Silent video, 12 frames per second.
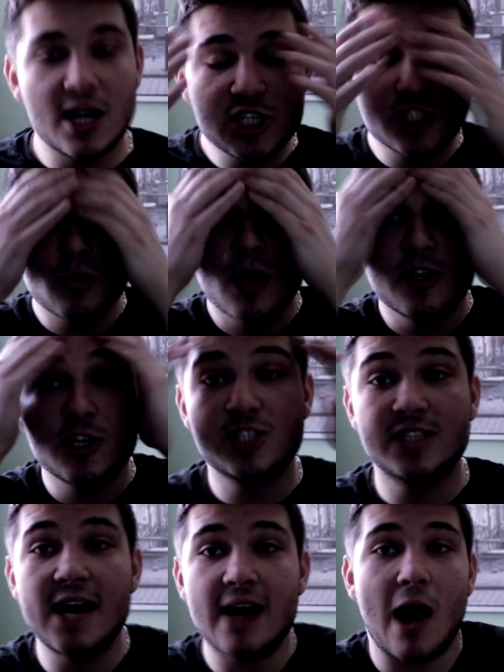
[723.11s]
I just don't
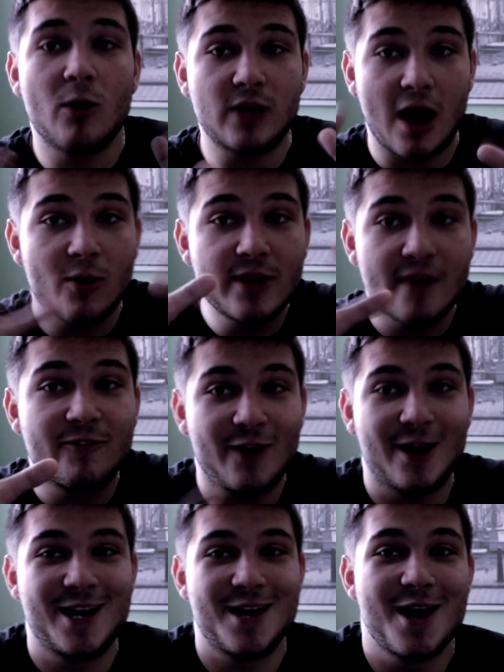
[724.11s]
understand how
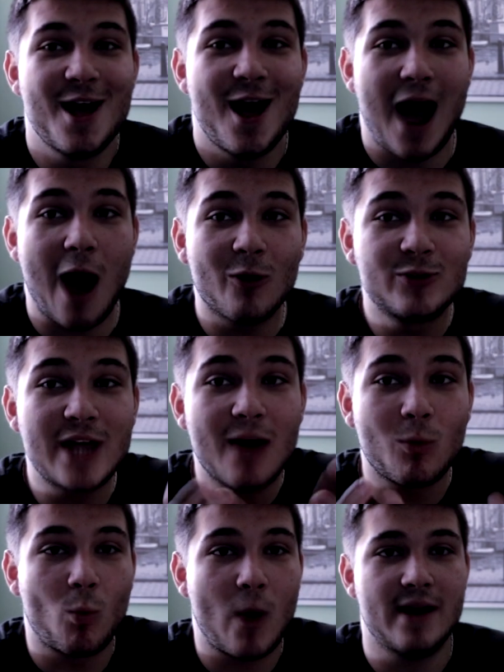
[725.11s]

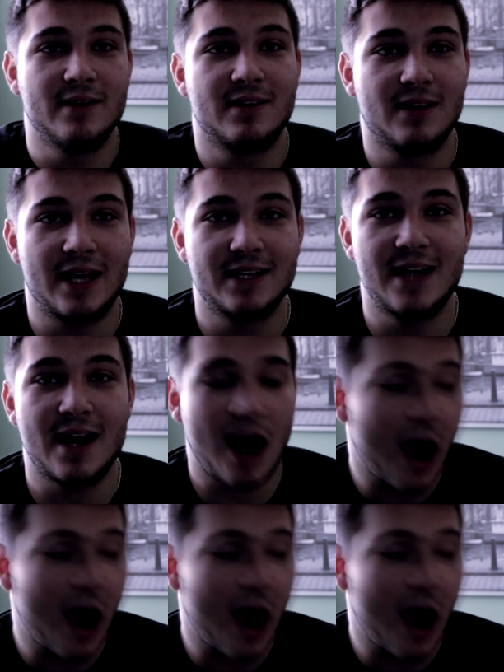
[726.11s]
that went like that.